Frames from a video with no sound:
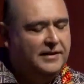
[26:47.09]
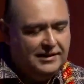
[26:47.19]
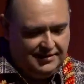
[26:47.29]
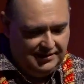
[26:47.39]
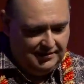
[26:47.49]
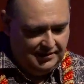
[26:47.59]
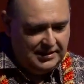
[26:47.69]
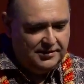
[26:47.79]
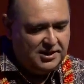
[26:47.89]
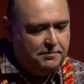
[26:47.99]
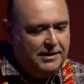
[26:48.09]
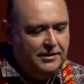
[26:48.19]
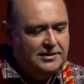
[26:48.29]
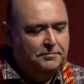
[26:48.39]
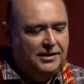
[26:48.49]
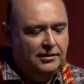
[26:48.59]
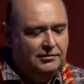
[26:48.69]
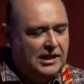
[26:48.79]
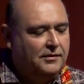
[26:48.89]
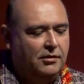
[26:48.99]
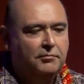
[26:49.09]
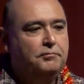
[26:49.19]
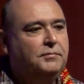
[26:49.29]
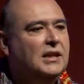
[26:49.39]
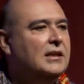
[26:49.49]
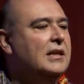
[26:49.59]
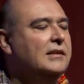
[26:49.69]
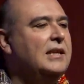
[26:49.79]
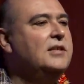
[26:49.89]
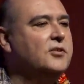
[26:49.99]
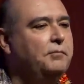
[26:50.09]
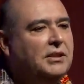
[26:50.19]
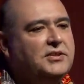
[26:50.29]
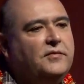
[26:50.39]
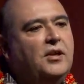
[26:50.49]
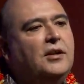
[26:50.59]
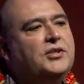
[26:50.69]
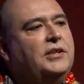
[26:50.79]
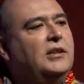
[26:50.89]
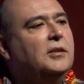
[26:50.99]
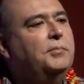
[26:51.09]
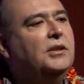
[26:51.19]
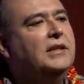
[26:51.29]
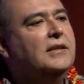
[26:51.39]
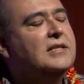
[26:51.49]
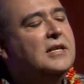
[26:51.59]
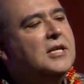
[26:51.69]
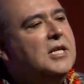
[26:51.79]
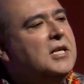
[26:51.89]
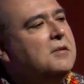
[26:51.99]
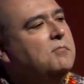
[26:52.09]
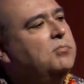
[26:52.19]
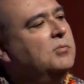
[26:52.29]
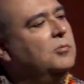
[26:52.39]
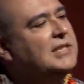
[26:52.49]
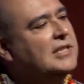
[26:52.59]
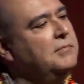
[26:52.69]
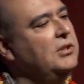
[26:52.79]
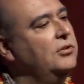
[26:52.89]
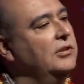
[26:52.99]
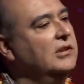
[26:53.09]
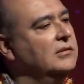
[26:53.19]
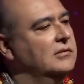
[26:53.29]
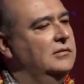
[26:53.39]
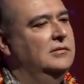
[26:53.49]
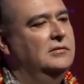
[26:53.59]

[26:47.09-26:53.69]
I think they're spending something like, I don't know, tens of billions of dollars a year building this. Well, what does it mean to you?